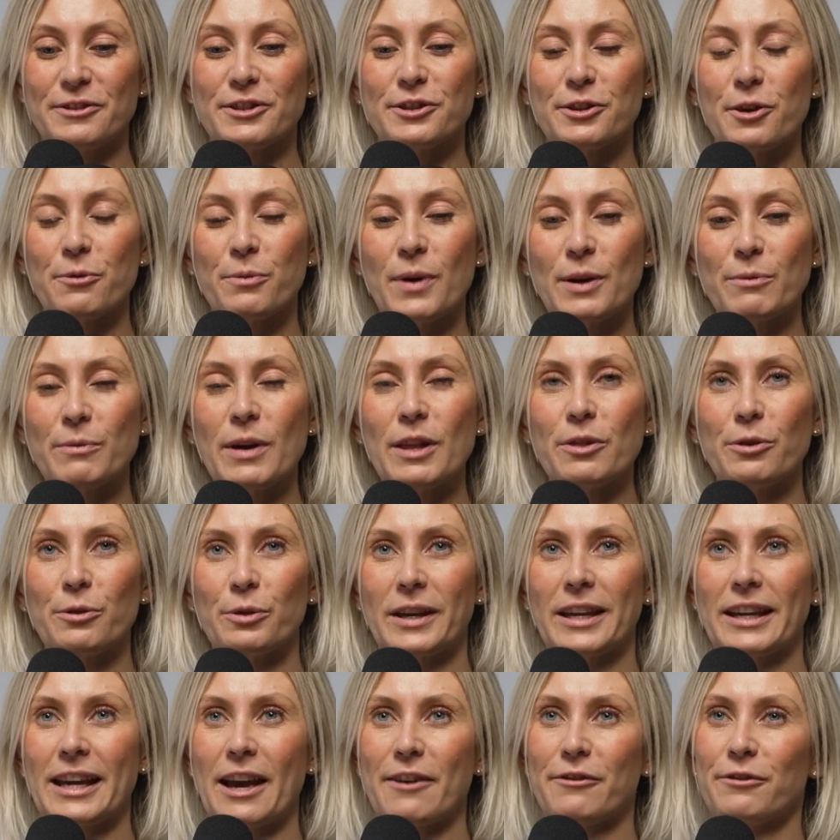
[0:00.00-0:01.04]
So when we're
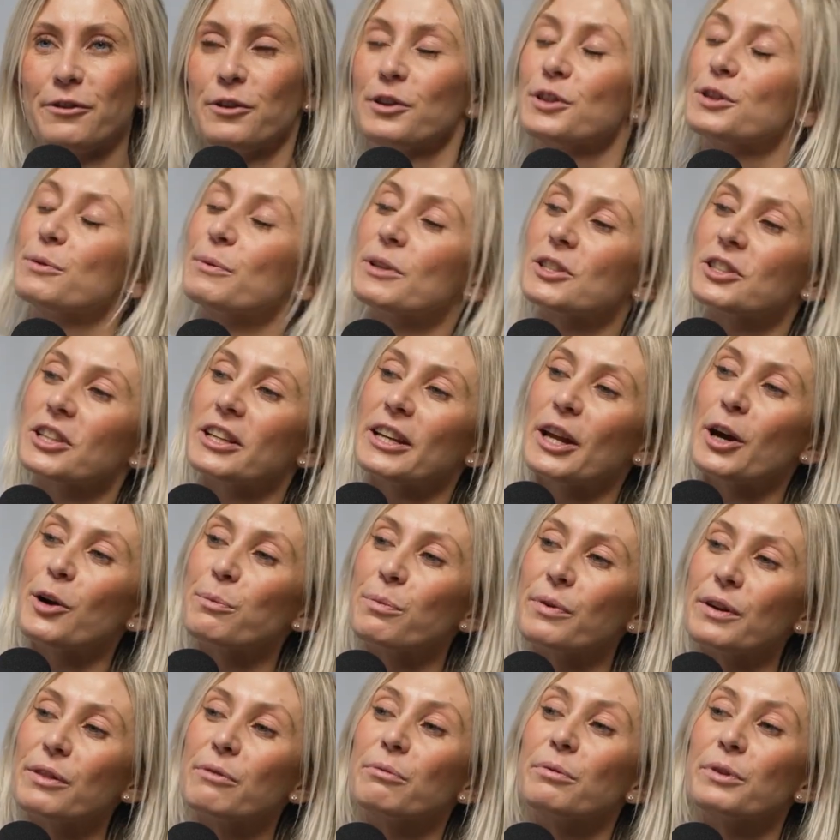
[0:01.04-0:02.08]
looking at foods which can
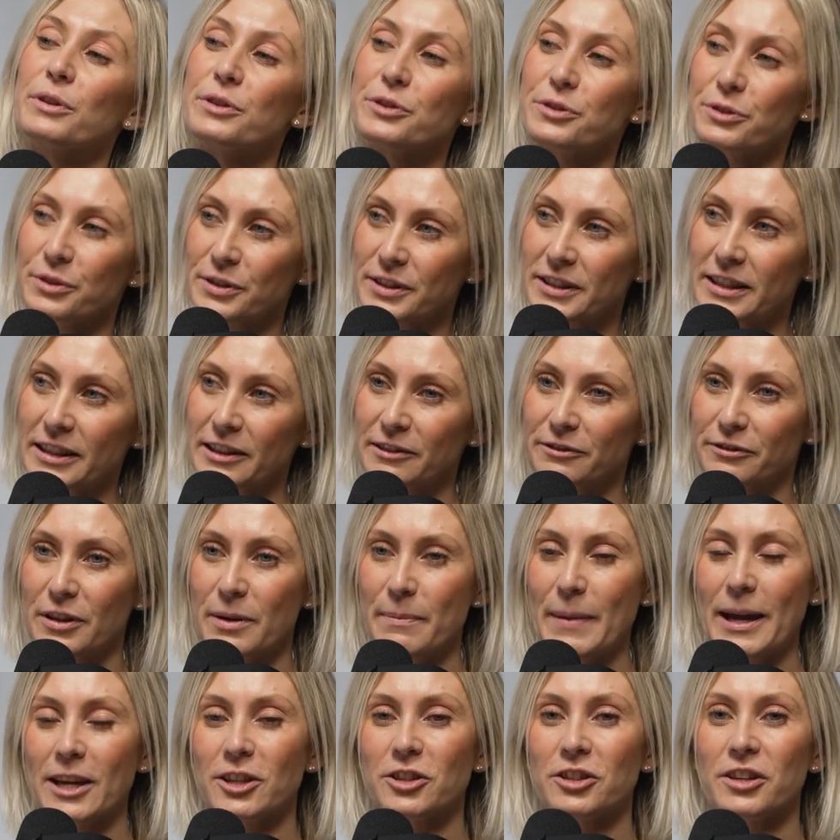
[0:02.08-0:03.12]
help with reducing
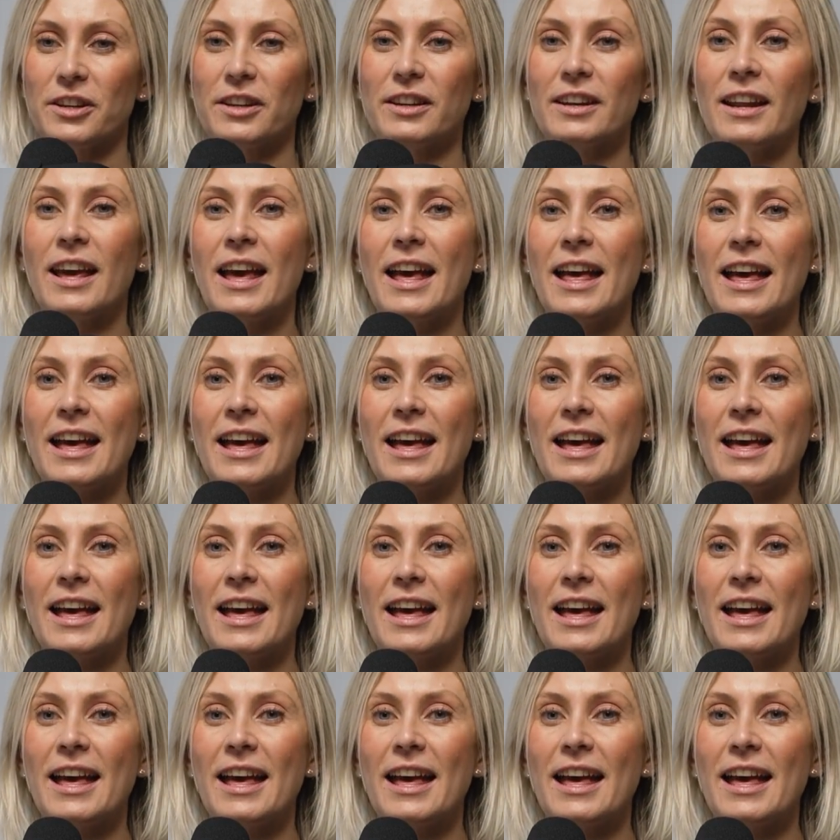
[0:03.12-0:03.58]
inflammation,